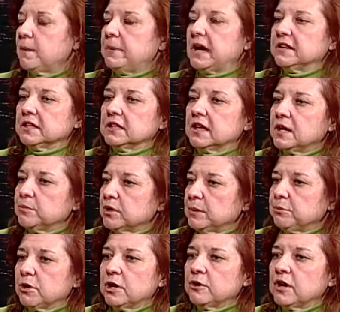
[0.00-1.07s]
about the library
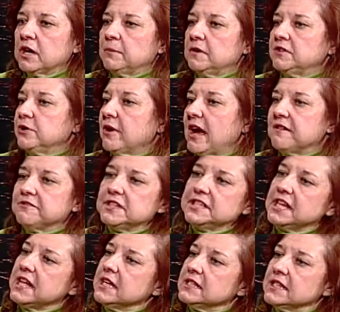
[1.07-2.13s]
program. Do you have the
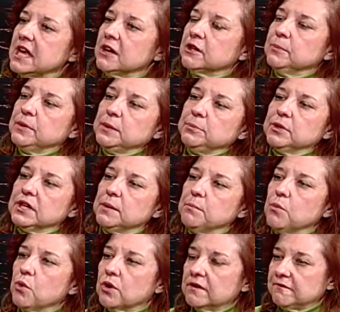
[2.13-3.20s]
dates? How can people get
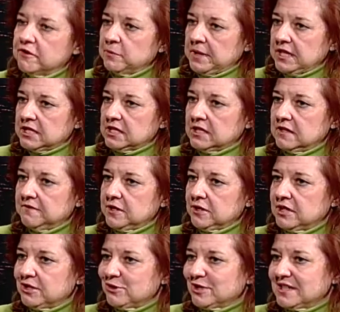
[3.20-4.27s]
more information if they're
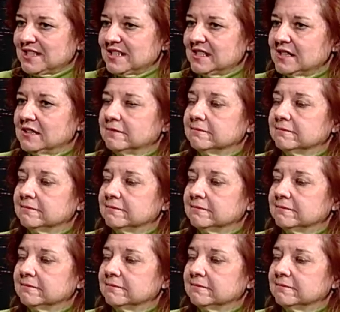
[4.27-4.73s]
interested?